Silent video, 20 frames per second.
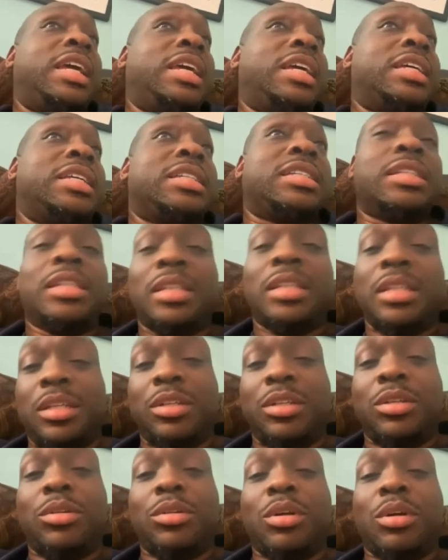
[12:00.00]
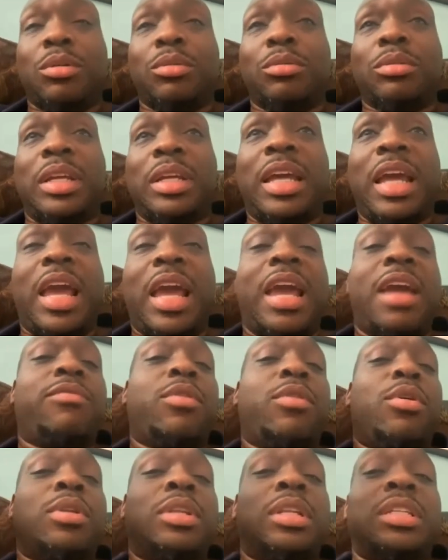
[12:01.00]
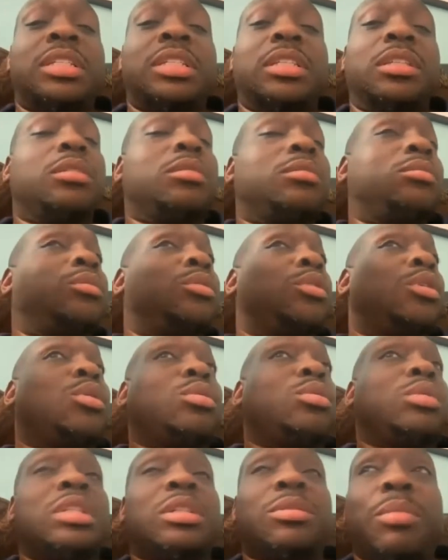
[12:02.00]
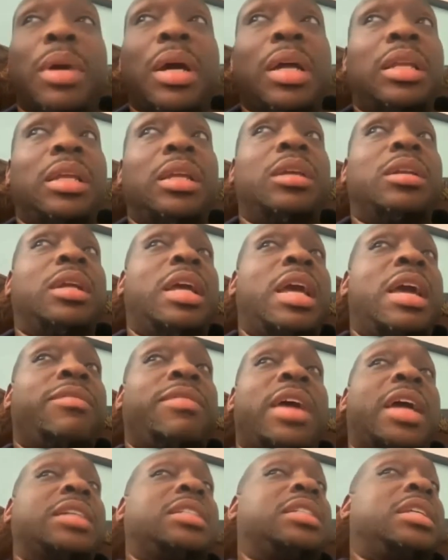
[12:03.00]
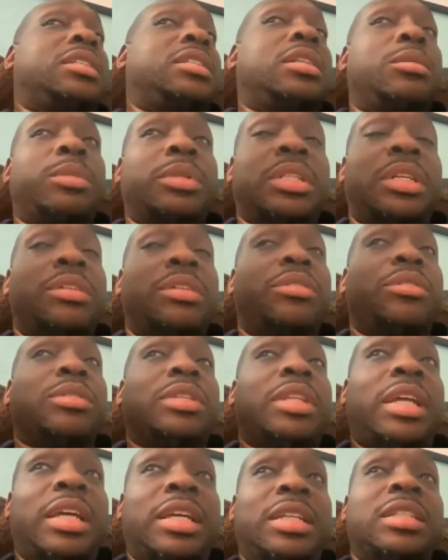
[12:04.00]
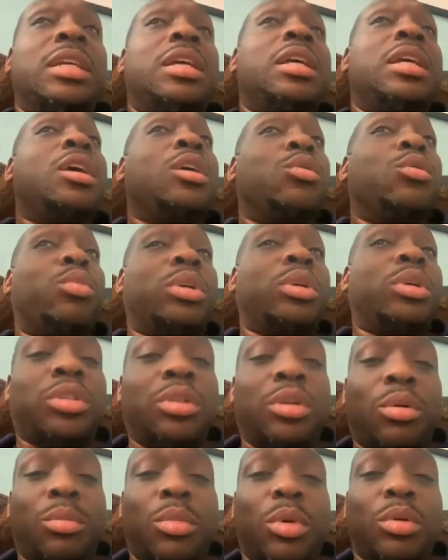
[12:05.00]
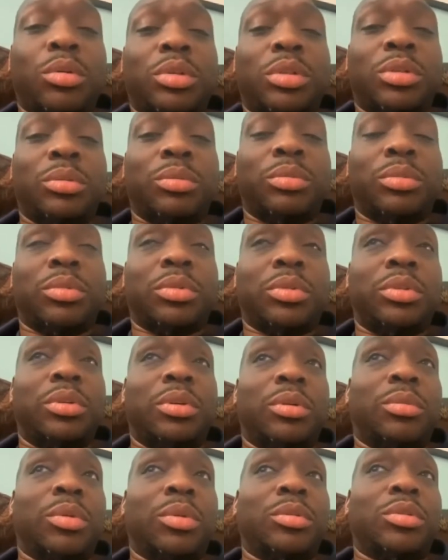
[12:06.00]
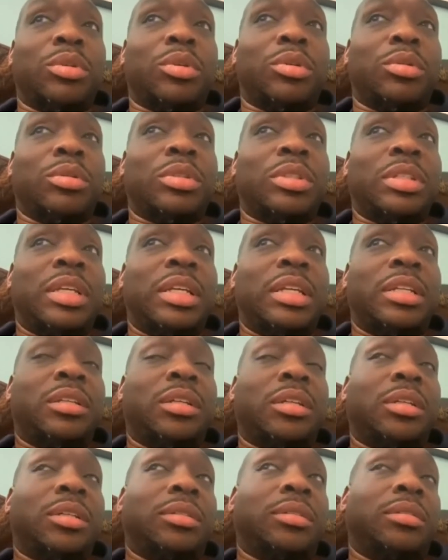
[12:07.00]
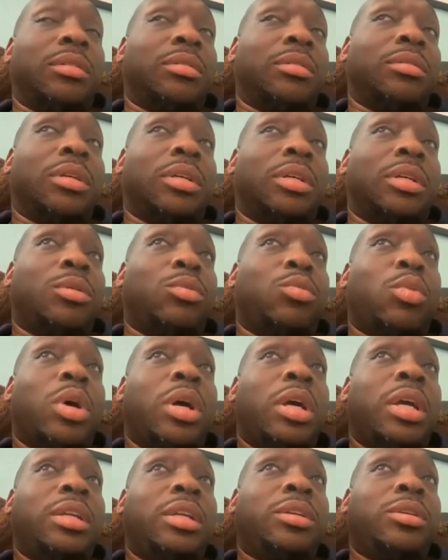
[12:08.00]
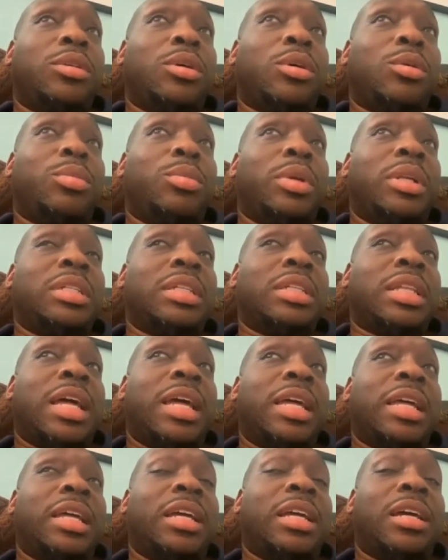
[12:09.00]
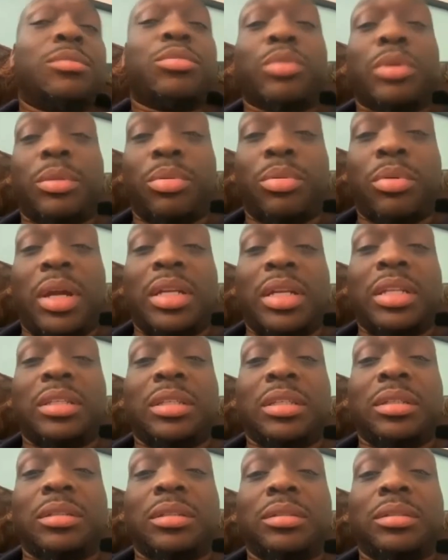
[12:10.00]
is, they have all these, this money, they have access to the material things, which, most girls in the, the hood want, but it's like, it comes with a price.